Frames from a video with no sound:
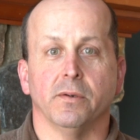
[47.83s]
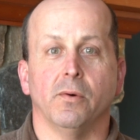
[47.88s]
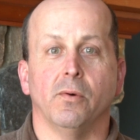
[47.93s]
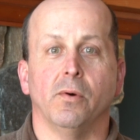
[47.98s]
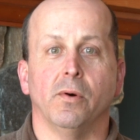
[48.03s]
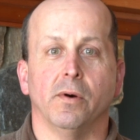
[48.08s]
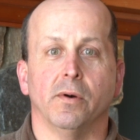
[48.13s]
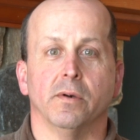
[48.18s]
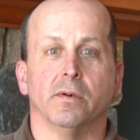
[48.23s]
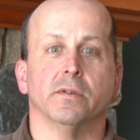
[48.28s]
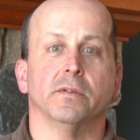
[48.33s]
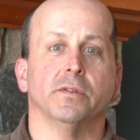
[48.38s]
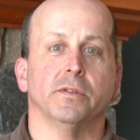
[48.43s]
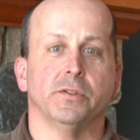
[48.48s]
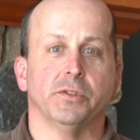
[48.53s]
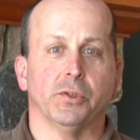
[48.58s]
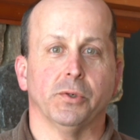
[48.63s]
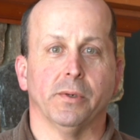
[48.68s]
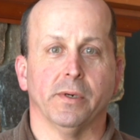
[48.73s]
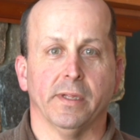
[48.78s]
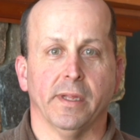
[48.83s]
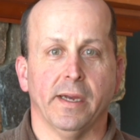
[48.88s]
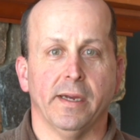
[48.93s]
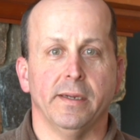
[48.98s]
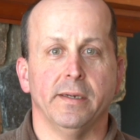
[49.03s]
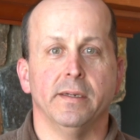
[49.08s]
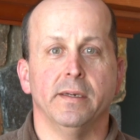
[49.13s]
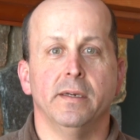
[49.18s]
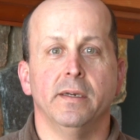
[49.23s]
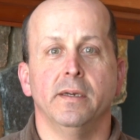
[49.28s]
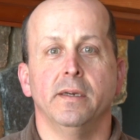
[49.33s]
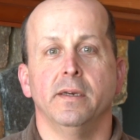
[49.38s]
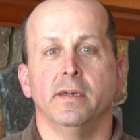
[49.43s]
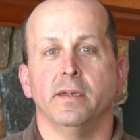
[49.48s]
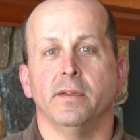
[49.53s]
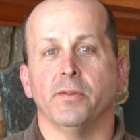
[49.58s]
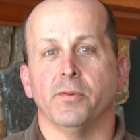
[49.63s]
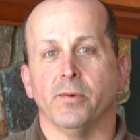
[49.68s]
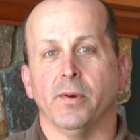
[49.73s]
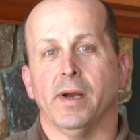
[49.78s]
or shoreline
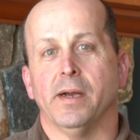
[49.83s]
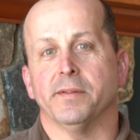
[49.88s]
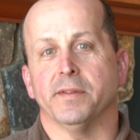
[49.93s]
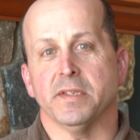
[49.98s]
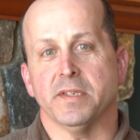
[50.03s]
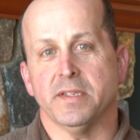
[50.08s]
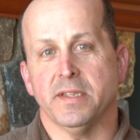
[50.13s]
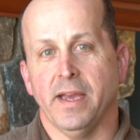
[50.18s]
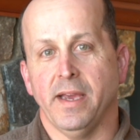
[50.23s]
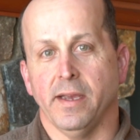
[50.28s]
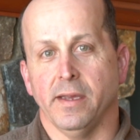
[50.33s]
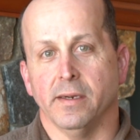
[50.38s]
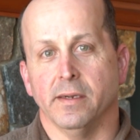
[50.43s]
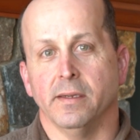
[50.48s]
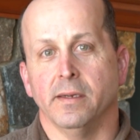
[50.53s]
throughout the state.